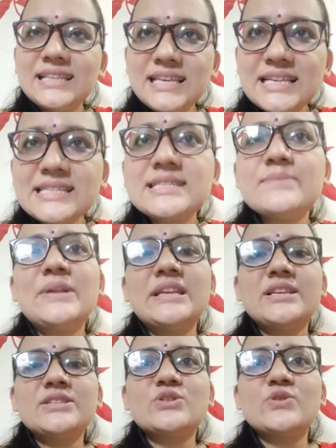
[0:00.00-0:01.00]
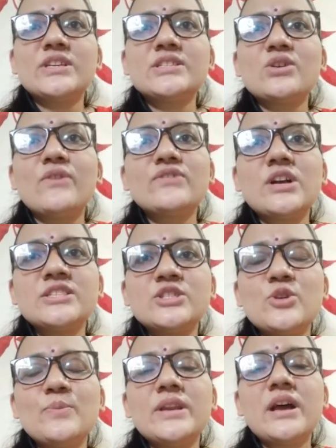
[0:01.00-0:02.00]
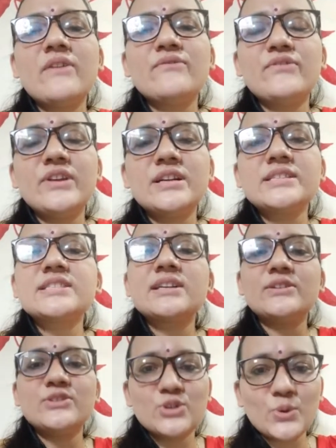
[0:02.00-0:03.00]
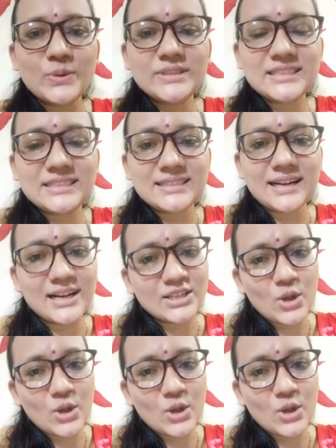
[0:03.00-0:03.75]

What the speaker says: this Ministries of Consumer Affairs control the